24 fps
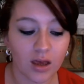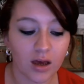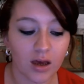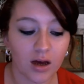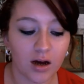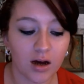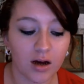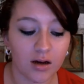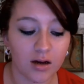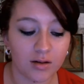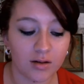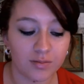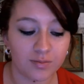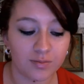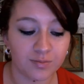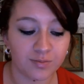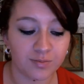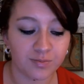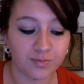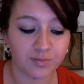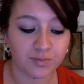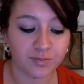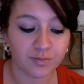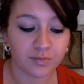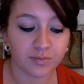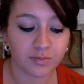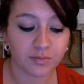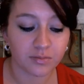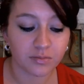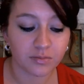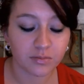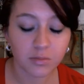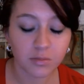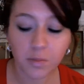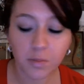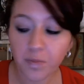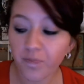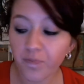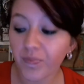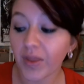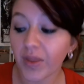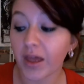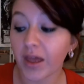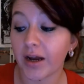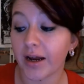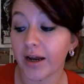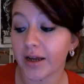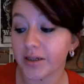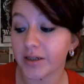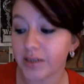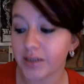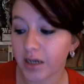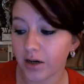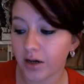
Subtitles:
And I can tell